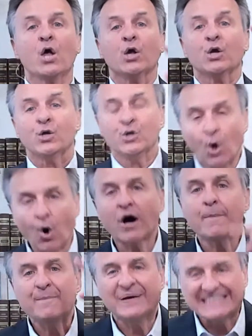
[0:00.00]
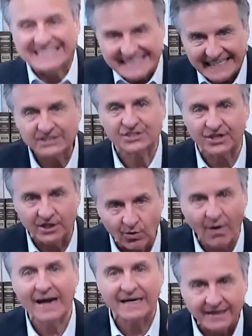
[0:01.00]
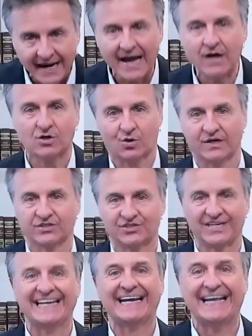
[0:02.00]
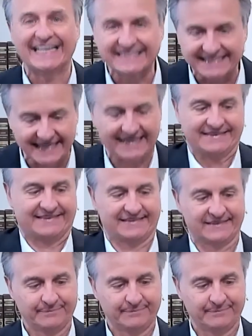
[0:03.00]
Your position right now, Christian, is this